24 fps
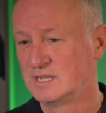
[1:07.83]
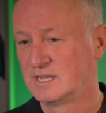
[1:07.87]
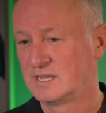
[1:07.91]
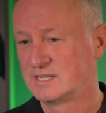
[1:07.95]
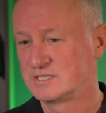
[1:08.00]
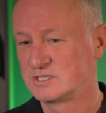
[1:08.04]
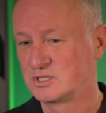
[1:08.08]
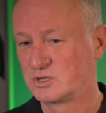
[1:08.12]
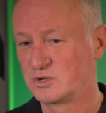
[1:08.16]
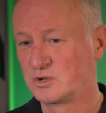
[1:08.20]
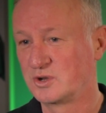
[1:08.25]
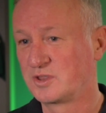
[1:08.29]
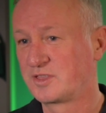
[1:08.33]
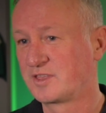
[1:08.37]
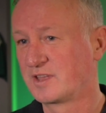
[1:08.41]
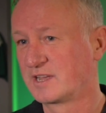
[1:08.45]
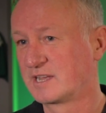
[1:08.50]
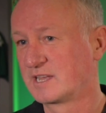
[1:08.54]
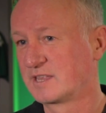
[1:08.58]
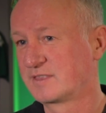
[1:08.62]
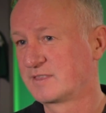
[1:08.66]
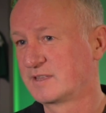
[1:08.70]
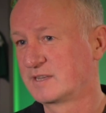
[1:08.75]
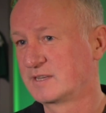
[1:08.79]
It's a good
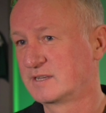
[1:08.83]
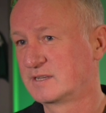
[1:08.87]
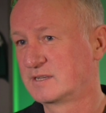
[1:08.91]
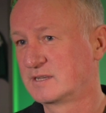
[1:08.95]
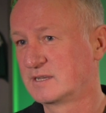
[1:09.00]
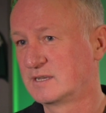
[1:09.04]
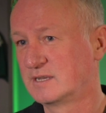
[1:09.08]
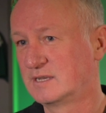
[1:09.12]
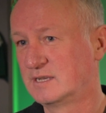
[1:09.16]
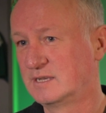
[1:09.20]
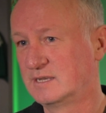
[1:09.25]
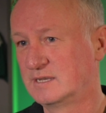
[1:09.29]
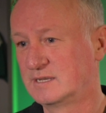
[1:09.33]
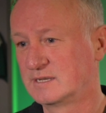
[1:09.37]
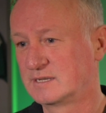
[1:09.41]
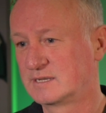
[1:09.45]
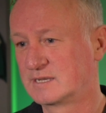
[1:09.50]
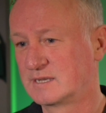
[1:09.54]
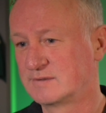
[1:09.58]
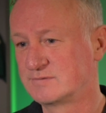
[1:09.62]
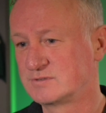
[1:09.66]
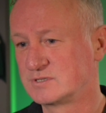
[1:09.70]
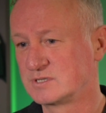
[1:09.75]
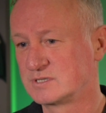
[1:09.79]
thing. I think it
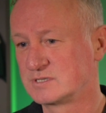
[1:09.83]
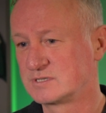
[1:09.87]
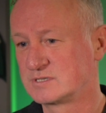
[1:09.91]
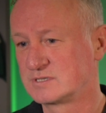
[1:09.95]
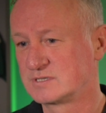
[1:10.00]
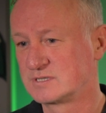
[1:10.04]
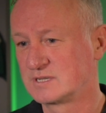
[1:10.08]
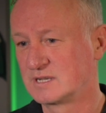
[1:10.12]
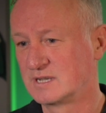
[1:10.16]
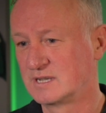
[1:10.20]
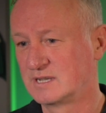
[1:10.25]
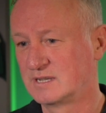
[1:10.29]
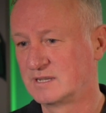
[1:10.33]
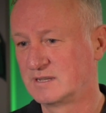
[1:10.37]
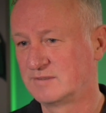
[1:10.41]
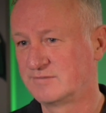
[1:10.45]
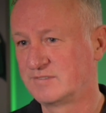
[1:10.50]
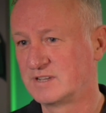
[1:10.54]
gives us a